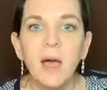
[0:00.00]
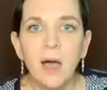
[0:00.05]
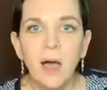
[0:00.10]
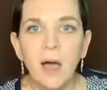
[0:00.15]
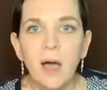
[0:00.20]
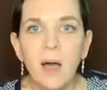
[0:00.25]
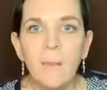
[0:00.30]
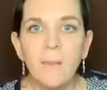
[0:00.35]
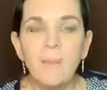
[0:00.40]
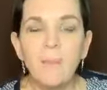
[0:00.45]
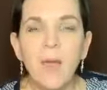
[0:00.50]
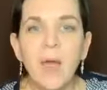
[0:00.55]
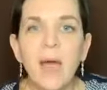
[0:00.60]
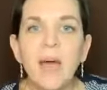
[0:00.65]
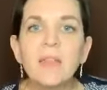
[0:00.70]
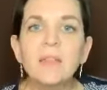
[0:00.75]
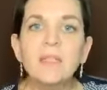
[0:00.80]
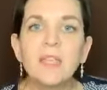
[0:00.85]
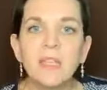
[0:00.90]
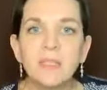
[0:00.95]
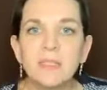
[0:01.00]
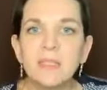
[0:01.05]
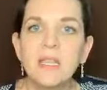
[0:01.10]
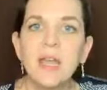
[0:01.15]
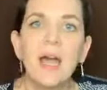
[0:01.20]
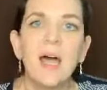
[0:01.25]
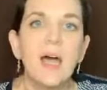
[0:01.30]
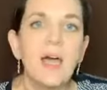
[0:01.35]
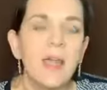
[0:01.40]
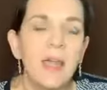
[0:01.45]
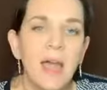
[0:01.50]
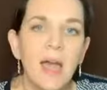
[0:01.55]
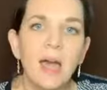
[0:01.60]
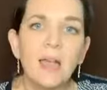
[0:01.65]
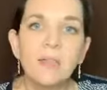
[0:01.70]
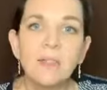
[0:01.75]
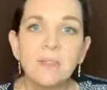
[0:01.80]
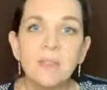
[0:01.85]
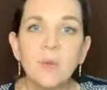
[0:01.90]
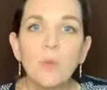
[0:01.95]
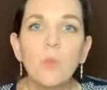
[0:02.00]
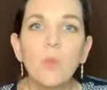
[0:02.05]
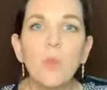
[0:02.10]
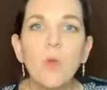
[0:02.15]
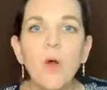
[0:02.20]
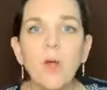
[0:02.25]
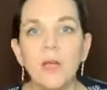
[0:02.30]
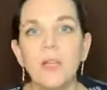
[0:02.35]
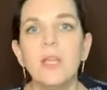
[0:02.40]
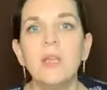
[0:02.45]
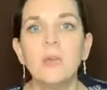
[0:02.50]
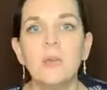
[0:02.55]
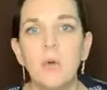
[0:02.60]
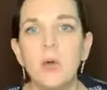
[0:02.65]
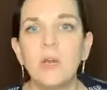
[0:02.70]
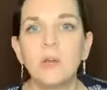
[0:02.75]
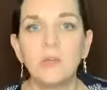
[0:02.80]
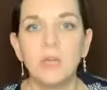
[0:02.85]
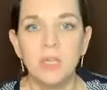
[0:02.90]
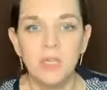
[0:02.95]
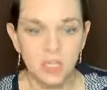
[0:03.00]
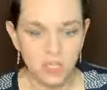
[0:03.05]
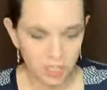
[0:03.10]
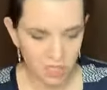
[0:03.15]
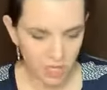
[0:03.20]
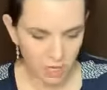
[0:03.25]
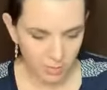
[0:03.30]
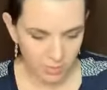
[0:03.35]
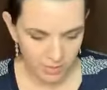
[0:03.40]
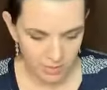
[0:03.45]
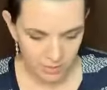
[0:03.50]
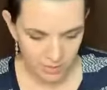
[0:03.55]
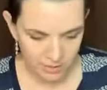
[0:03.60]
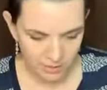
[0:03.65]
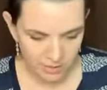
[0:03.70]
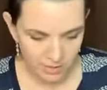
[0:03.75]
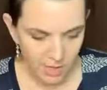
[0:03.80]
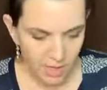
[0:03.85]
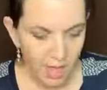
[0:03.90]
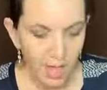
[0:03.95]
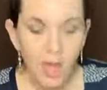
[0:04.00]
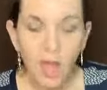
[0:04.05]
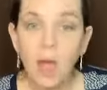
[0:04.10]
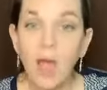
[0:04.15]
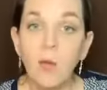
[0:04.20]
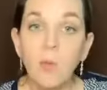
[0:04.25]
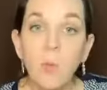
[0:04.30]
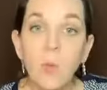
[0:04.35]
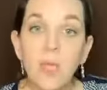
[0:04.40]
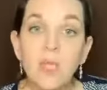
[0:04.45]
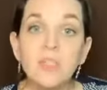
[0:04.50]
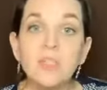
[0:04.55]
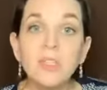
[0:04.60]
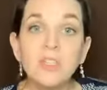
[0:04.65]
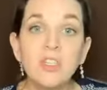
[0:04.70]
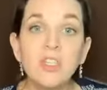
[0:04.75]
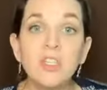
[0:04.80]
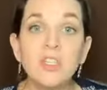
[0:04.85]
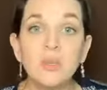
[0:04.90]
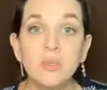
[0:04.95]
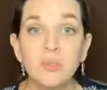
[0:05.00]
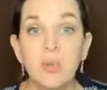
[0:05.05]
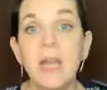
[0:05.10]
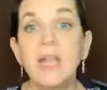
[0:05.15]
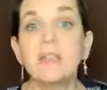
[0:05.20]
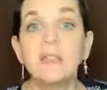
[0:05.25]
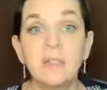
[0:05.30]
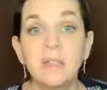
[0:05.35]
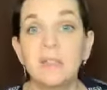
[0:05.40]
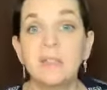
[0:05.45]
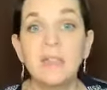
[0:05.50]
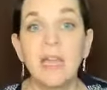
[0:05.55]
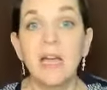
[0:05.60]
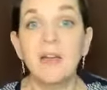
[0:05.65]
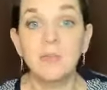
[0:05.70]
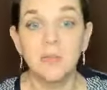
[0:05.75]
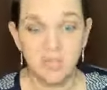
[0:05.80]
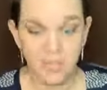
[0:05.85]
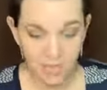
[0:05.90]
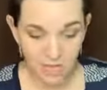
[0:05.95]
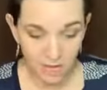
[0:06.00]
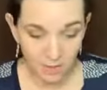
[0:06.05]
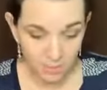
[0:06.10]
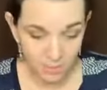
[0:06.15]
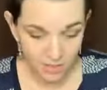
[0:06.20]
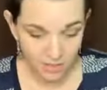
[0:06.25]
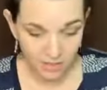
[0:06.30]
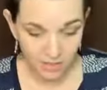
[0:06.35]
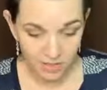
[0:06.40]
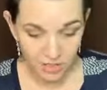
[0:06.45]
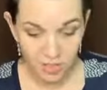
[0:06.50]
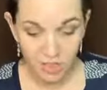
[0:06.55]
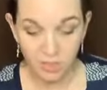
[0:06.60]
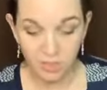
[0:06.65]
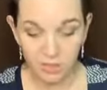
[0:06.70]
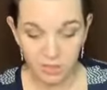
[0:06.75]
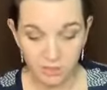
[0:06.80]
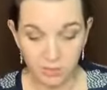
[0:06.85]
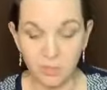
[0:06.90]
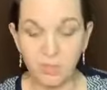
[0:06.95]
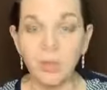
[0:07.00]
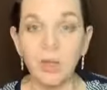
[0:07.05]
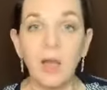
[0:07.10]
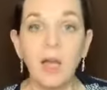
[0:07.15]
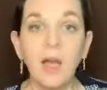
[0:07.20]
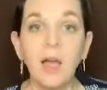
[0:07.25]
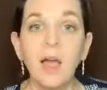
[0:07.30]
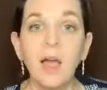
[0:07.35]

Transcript: as I sat and asked him what he wanted me to share, because I went to just write this down today. I'm just going to share this with you.